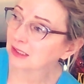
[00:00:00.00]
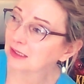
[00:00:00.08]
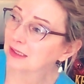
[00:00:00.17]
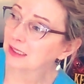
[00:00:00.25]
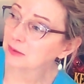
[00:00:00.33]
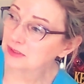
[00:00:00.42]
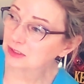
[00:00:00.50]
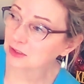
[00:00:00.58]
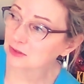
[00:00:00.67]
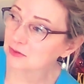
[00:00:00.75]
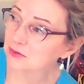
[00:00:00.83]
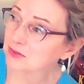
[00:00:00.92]
He was
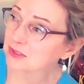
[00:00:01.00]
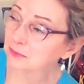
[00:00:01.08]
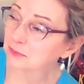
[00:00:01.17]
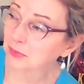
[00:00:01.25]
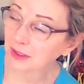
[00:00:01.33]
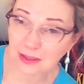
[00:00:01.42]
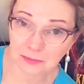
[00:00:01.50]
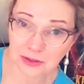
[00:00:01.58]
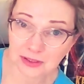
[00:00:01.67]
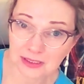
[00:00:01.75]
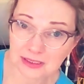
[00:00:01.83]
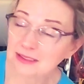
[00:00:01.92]
accused by the
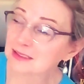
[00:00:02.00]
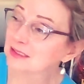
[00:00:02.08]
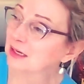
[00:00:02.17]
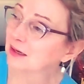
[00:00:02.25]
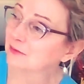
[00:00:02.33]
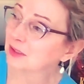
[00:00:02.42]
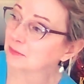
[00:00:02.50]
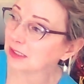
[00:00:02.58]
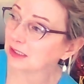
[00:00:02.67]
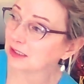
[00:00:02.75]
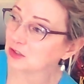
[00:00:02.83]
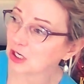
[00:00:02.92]
Americans of
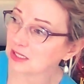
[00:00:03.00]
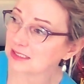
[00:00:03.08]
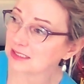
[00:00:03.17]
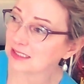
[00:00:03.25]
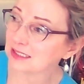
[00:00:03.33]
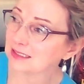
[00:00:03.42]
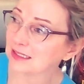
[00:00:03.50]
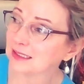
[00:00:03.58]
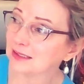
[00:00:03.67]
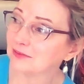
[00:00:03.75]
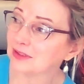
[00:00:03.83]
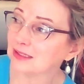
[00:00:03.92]
committing atrocities and
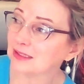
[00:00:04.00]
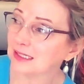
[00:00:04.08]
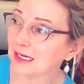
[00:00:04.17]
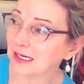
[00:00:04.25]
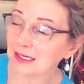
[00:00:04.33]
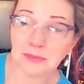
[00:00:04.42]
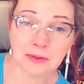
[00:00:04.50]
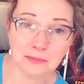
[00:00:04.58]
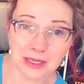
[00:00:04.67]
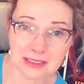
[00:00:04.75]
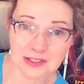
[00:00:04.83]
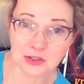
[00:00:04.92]
given the name
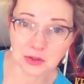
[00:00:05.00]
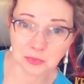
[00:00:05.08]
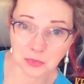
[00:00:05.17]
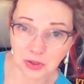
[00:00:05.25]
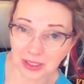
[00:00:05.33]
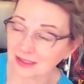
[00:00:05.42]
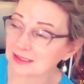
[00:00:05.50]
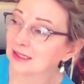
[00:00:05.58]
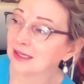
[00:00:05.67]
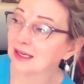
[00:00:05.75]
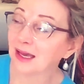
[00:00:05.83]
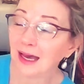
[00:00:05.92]
Monster Brant.
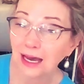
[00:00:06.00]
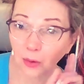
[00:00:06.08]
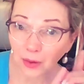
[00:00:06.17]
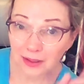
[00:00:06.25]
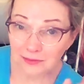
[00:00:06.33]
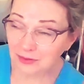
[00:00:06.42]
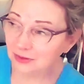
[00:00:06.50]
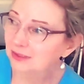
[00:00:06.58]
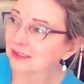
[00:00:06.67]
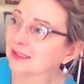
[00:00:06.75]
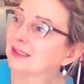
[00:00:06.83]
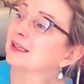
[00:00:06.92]
However,
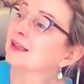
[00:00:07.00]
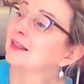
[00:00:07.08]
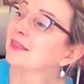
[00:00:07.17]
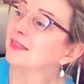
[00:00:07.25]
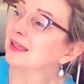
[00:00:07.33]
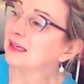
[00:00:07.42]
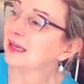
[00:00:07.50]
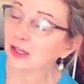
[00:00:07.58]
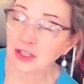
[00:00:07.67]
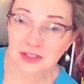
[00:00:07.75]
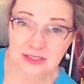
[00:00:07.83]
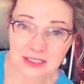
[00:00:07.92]
the
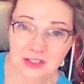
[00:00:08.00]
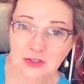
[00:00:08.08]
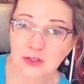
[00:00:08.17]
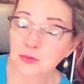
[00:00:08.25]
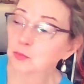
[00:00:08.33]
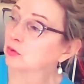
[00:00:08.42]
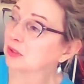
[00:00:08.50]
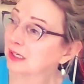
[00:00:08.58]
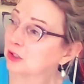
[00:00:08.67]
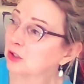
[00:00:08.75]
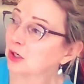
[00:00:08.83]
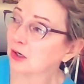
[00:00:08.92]
accusations were
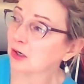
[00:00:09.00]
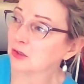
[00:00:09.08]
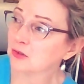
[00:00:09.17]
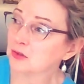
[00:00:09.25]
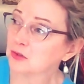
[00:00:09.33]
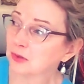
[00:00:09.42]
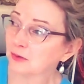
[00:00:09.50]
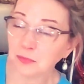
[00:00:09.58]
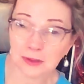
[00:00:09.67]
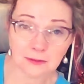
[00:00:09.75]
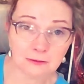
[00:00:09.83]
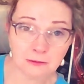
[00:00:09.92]
later argued to have
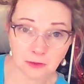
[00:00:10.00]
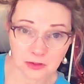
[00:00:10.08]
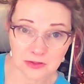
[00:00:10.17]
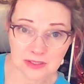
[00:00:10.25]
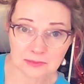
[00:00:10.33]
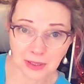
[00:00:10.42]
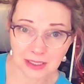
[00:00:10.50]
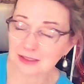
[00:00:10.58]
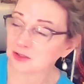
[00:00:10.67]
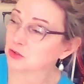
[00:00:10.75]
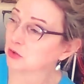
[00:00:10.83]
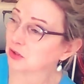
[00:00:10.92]
been false by
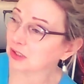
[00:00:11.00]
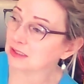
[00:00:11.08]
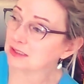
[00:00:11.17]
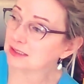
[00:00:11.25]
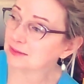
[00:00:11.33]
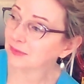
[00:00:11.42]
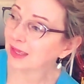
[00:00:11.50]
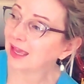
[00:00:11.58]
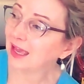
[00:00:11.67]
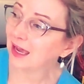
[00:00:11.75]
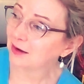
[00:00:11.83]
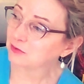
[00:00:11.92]
historians.
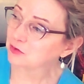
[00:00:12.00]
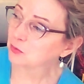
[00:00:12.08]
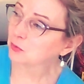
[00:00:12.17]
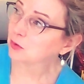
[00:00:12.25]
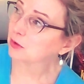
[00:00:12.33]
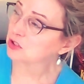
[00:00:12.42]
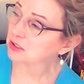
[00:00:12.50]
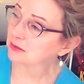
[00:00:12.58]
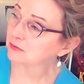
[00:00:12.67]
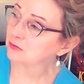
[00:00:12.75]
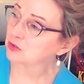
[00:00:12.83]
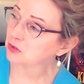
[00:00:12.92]
After the war,
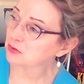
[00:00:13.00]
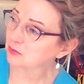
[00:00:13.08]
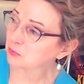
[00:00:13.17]
Chief Joseph